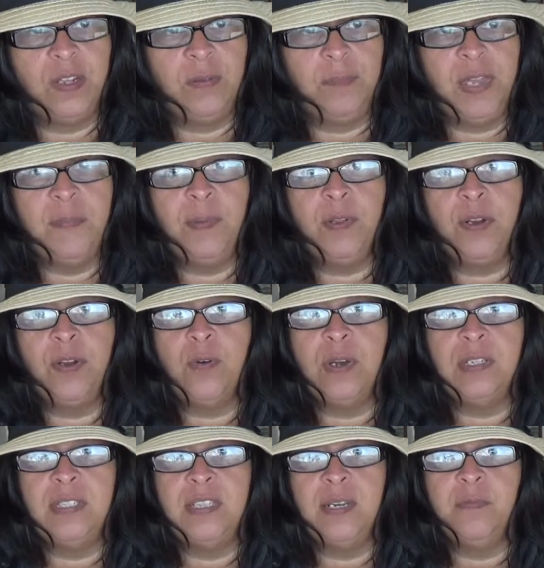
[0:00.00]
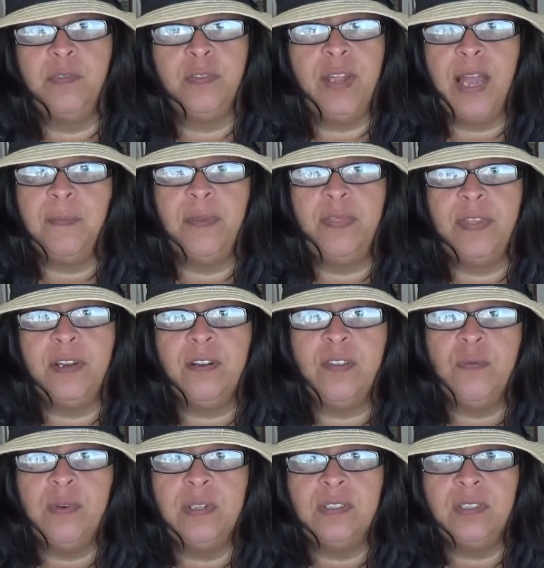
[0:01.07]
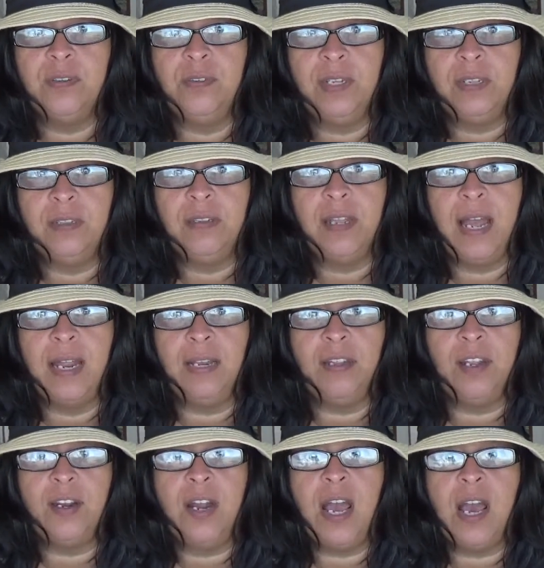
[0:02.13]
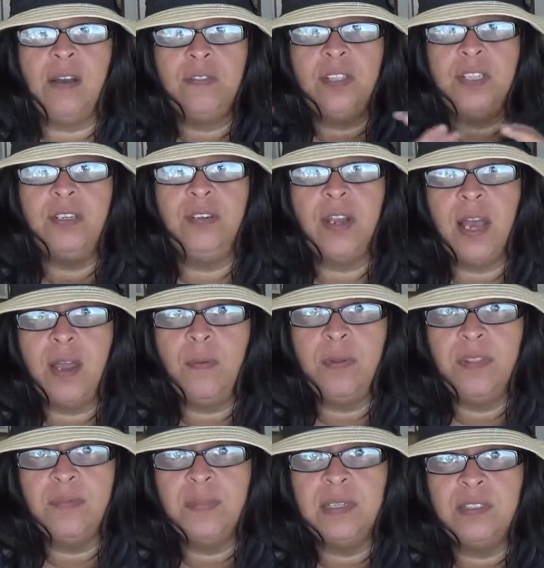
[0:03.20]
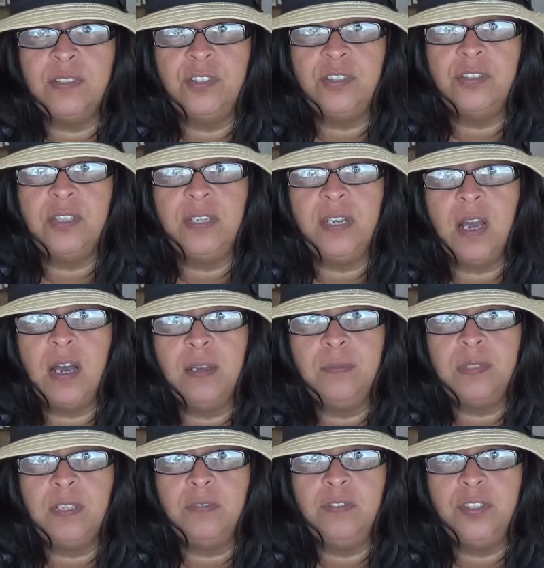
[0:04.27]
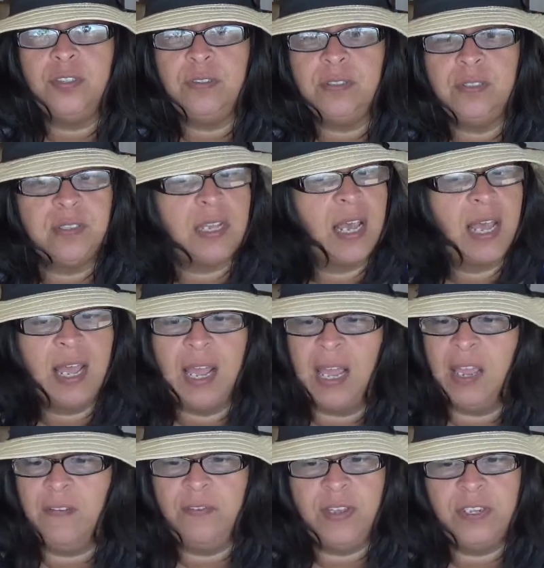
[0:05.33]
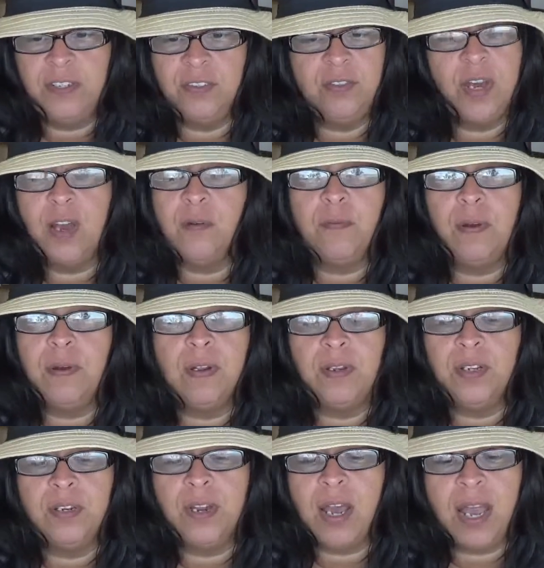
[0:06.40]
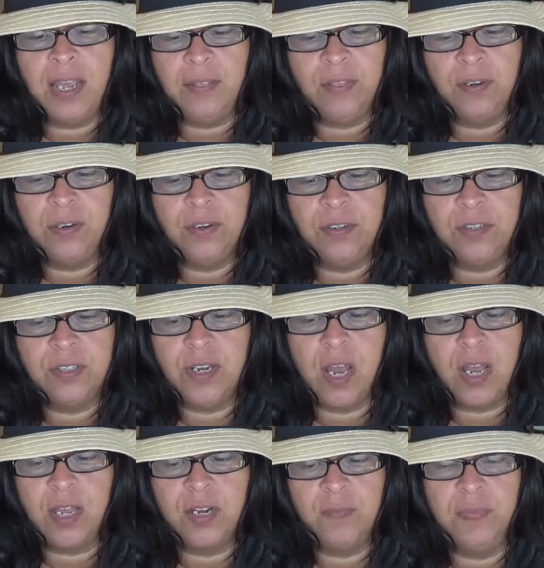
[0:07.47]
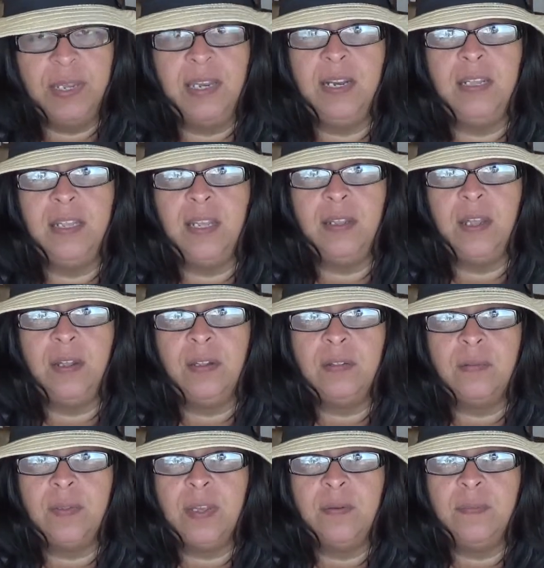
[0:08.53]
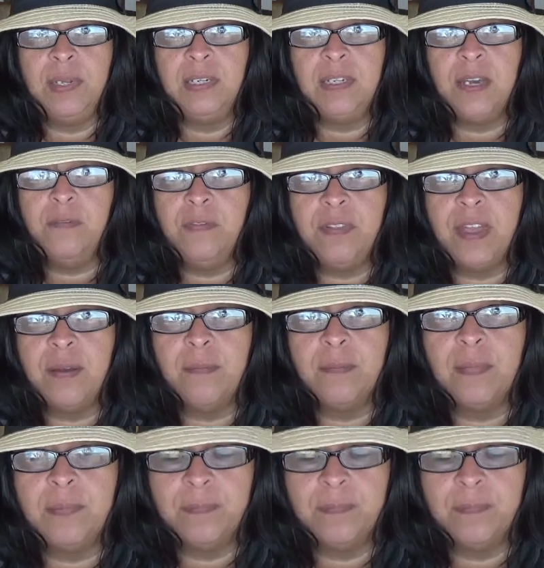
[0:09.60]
people are going to them for light, but they're the ones who need the light. They're going to have to unite with the messengers that Yah himself chooses. If they do not unite, there's not going to be anything that can be done for them.